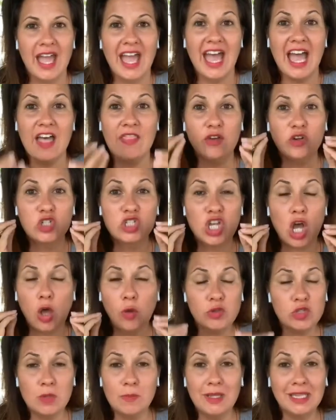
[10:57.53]
And there's
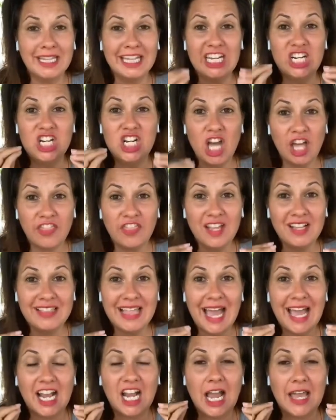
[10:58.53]
ultimately nothing
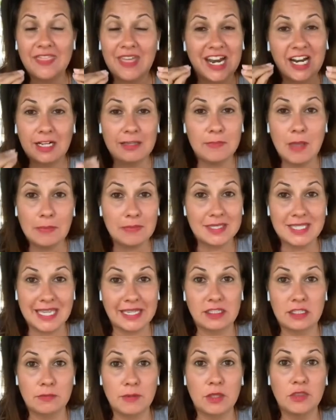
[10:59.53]
that that
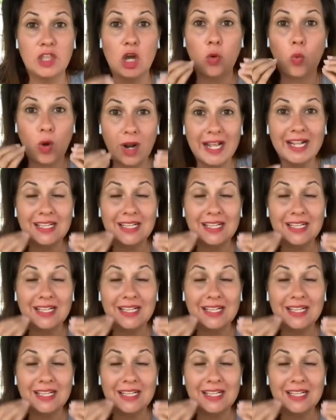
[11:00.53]
upsets me. What